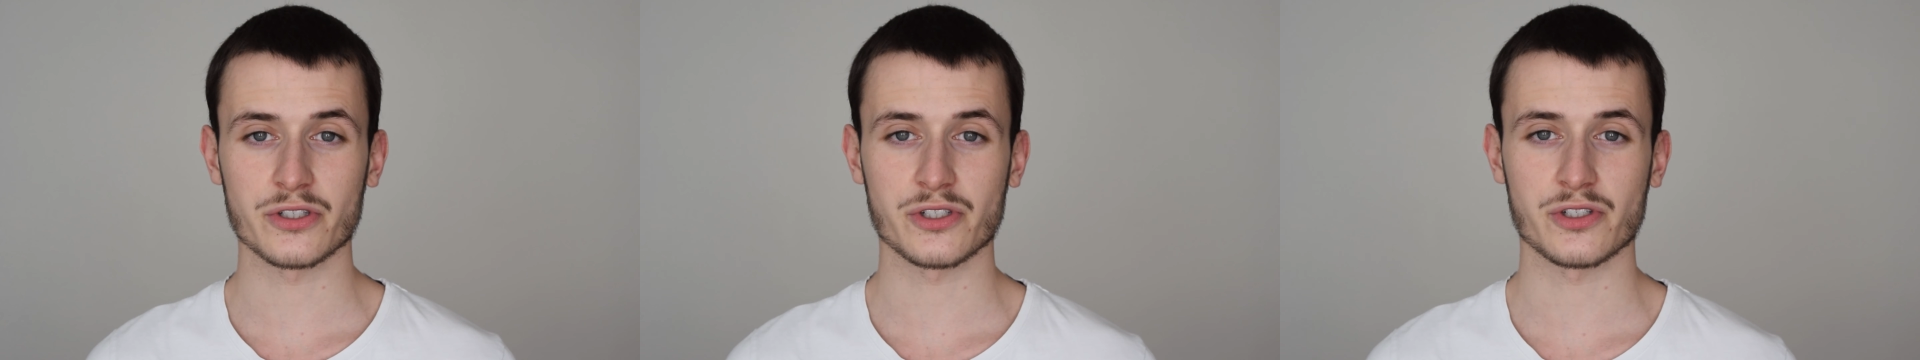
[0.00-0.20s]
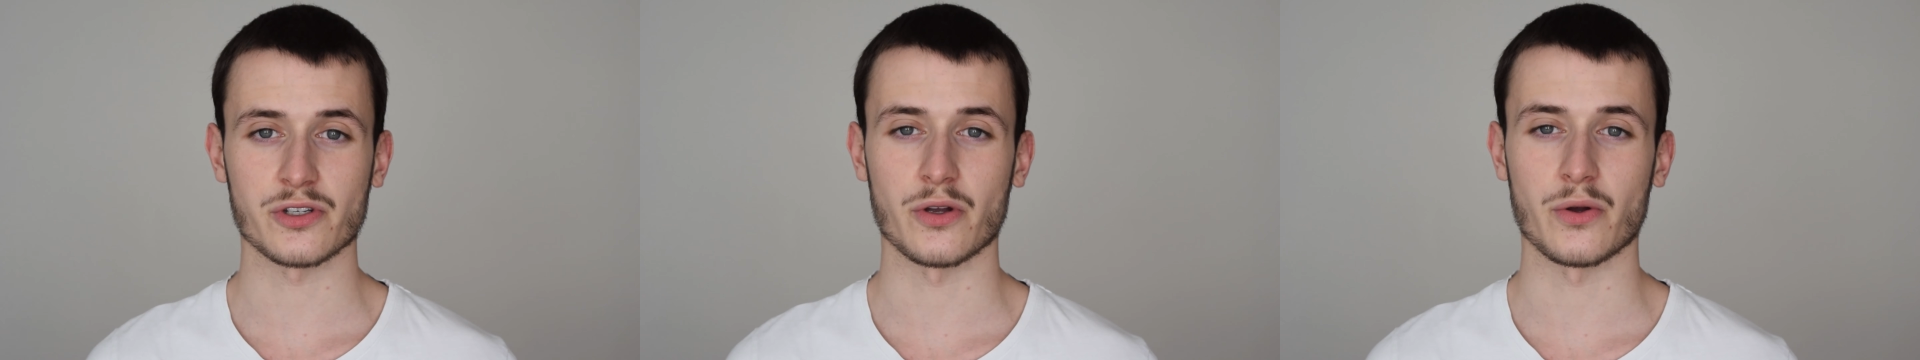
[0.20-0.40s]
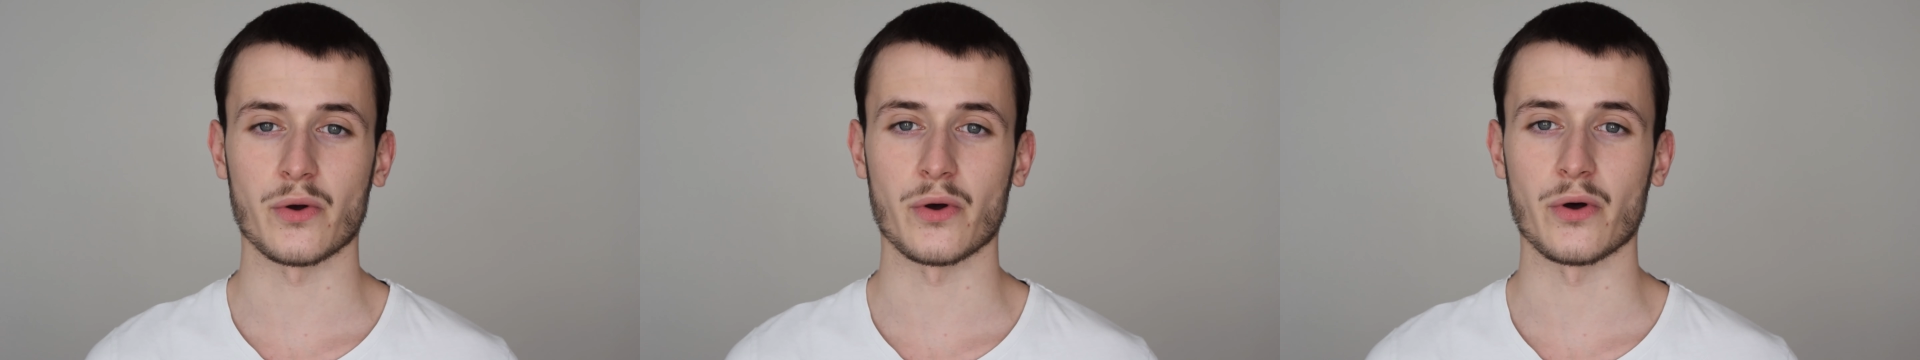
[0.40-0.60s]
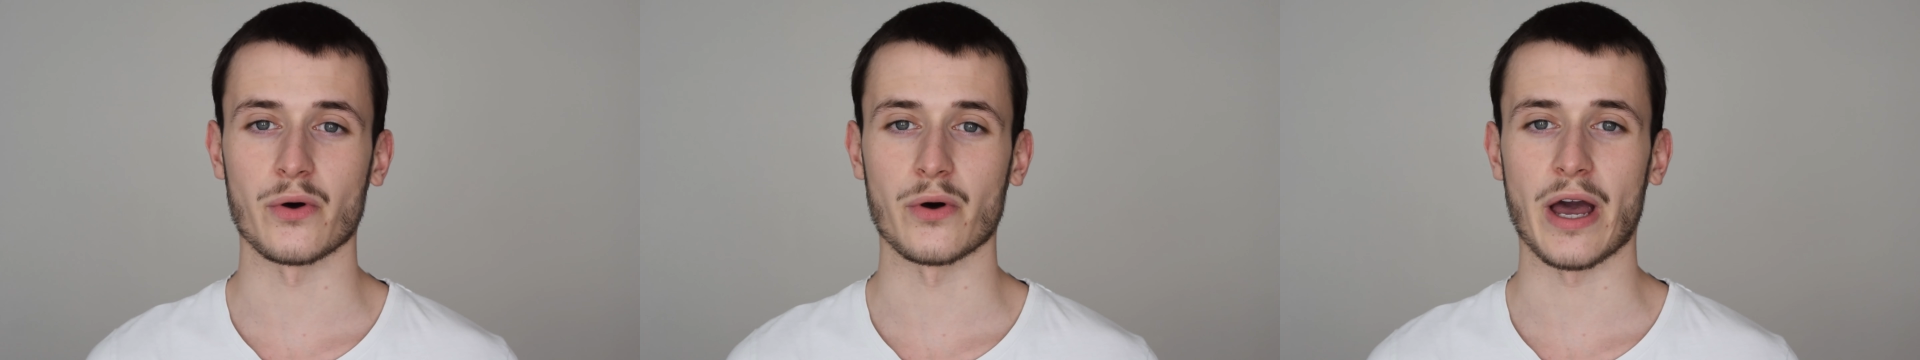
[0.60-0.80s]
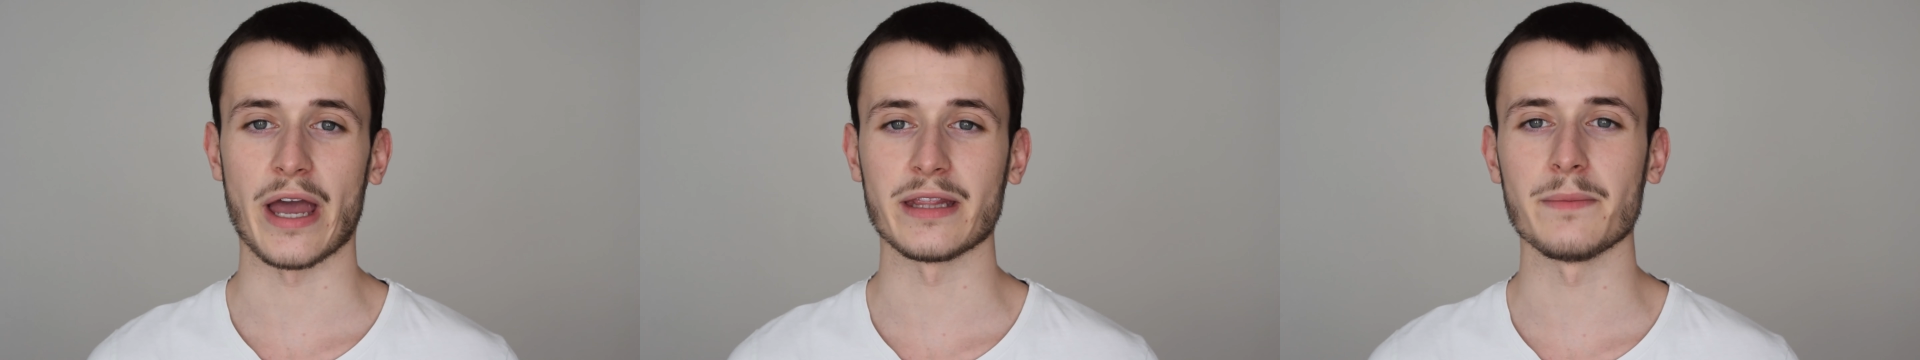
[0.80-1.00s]
so
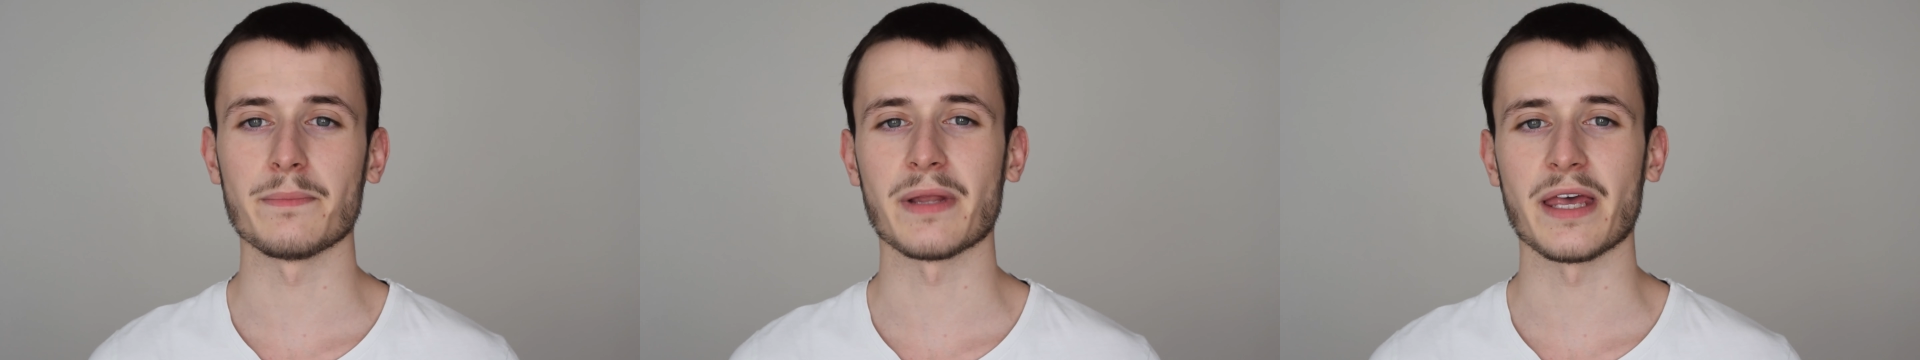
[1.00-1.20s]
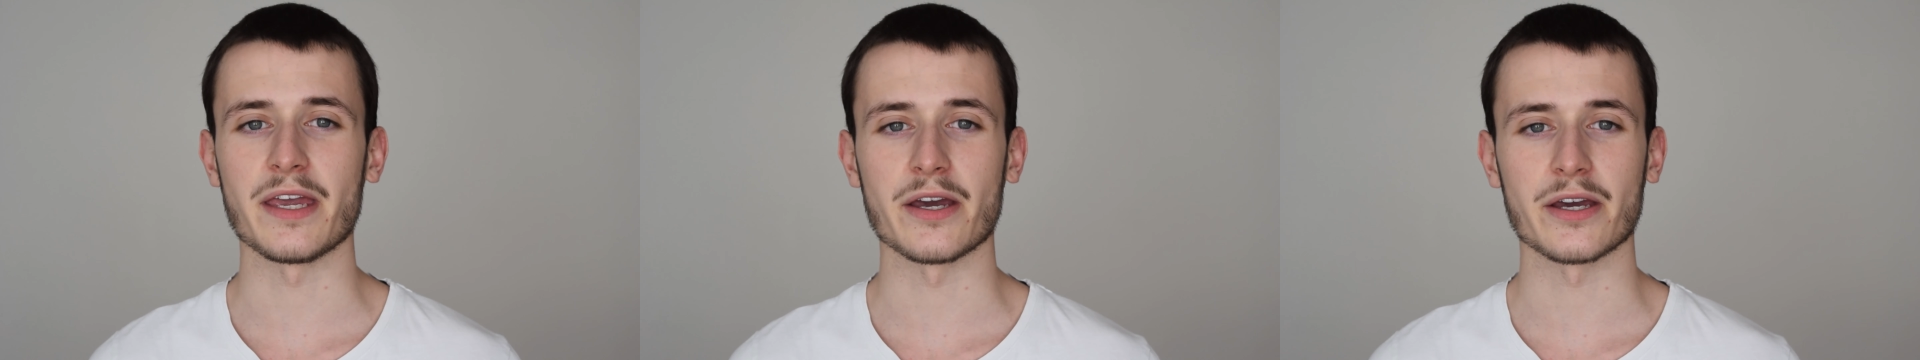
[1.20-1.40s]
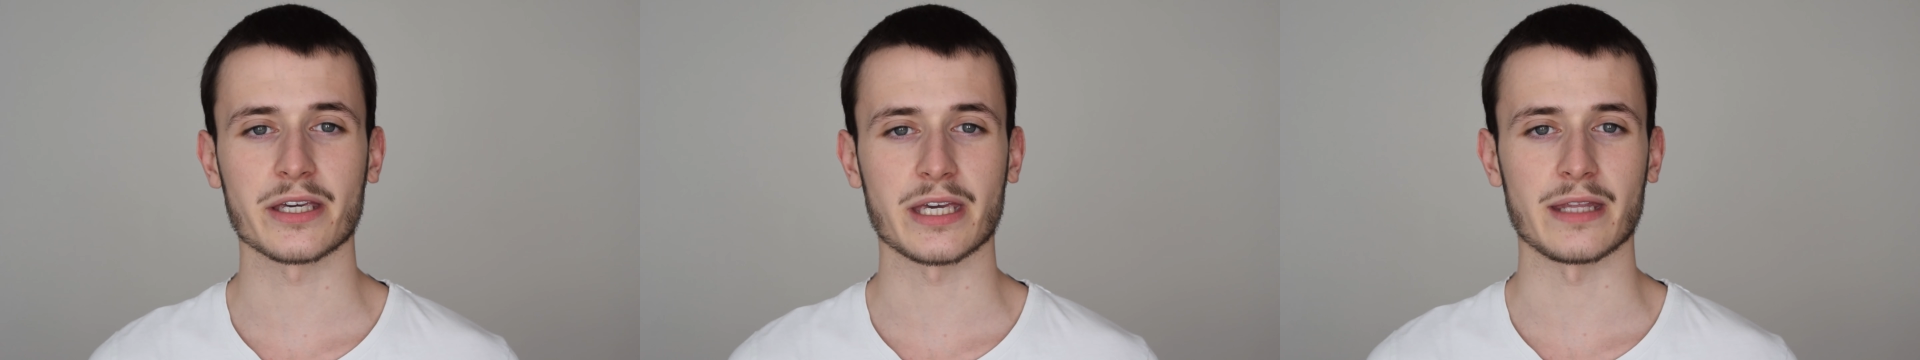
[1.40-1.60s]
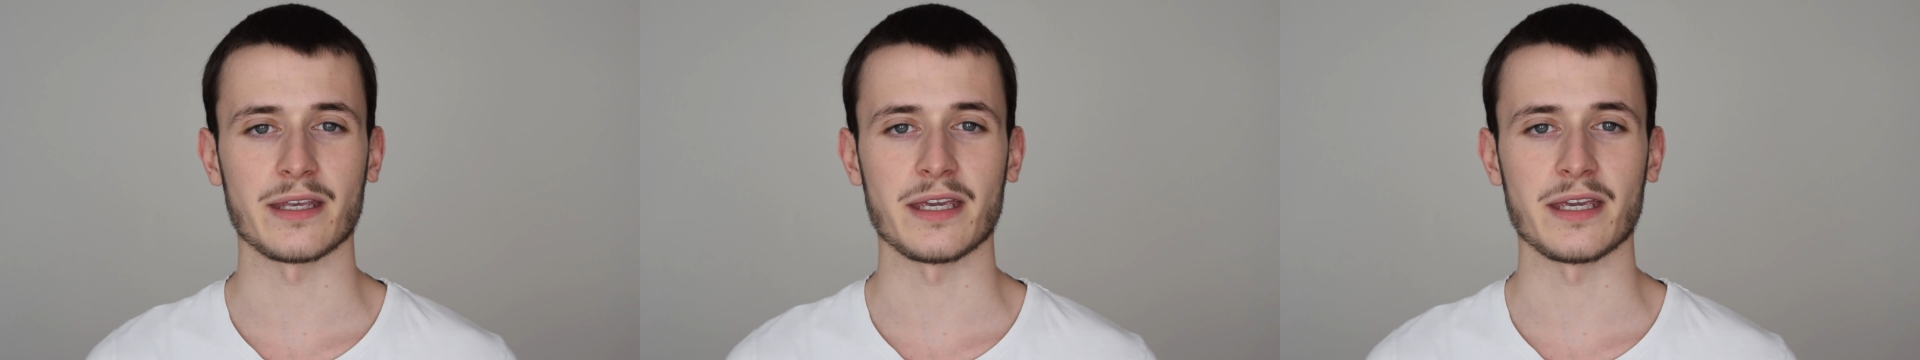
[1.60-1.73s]
any player can